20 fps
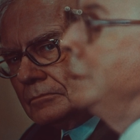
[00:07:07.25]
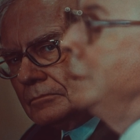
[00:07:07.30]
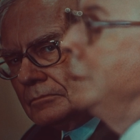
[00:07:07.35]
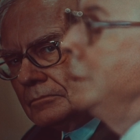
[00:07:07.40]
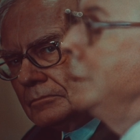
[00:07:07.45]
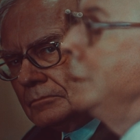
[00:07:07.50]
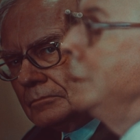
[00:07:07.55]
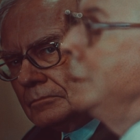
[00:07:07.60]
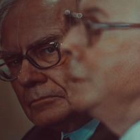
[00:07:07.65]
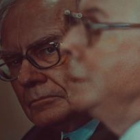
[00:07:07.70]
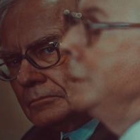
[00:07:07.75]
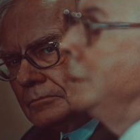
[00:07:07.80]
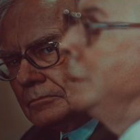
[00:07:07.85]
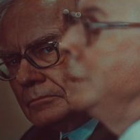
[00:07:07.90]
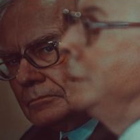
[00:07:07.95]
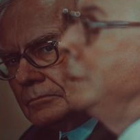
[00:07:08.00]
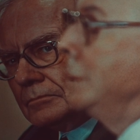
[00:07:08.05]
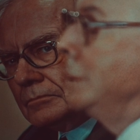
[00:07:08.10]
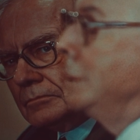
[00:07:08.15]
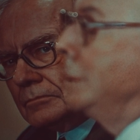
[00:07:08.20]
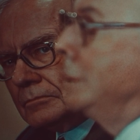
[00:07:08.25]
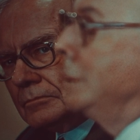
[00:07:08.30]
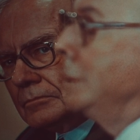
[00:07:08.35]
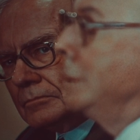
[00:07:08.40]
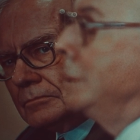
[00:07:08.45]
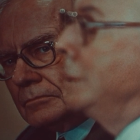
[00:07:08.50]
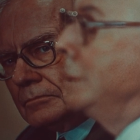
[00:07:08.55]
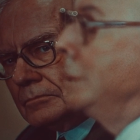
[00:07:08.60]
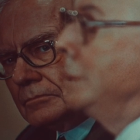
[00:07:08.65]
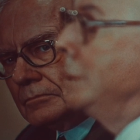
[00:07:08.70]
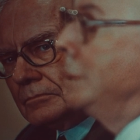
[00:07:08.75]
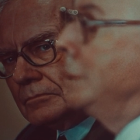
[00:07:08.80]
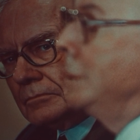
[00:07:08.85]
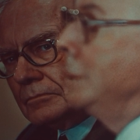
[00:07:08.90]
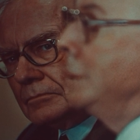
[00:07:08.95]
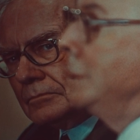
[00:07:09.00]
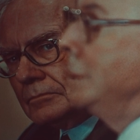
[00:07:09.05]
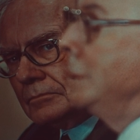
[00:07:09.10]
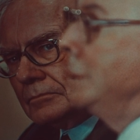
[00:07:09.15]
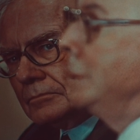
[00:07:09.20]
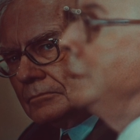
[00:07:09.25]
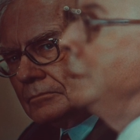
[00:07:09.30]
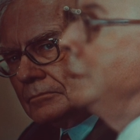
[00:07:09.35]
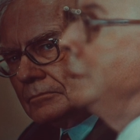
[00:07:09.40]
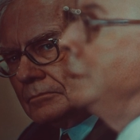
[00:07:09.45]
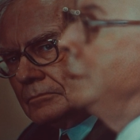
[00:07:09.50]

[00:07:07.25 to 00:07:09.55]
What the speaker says: (no one is talking)